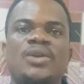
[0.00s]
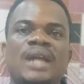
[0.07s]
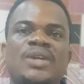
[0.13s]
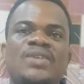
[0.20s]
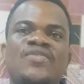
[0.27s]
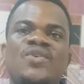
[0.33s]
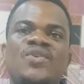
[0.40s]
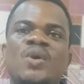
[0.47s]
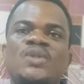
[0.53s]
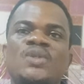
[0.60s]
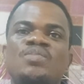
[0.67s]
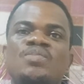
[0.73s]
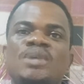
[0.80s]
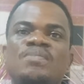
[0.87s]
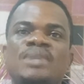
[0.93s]
You can even go
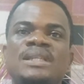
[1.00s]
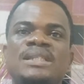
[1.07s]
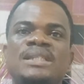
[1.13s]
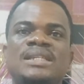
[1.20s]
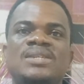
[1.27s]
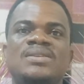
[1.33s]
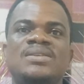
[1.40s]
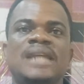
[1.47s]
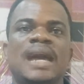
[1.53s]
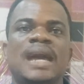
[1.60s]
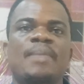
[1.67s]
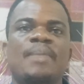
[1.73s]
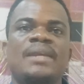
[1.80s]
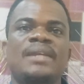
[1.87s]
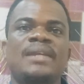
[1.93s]
to BBC,
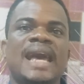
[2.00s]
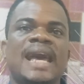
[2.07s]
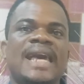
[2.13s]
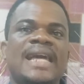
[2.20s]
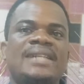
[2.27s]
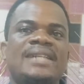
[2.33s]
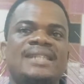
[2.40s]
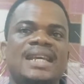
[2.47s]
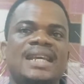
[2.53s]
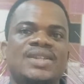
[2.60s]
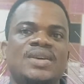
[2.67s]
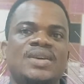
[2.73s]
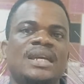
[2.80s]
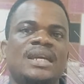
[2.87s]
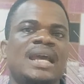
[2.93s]
their health
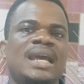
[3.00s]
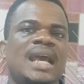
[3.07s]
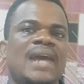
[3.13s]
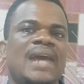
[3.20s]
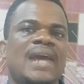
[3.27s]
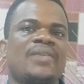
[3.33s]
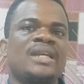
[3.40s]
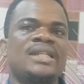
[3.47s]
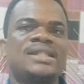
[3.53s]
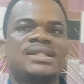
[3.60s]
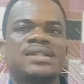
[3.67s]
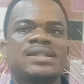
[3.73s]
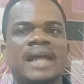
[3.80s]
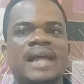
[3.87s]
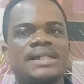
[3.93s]
section, and read
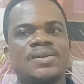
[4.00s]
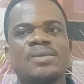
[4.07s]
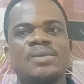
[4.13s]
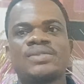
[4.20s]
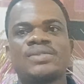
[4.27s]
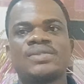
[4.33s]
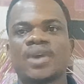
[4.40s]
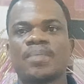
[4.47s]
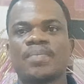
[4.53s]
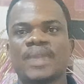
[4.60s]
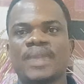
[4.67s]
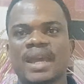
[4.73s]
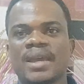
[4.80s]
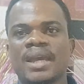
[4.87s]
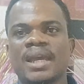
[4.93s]
articles from
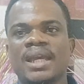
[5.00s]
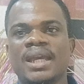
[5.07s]
there.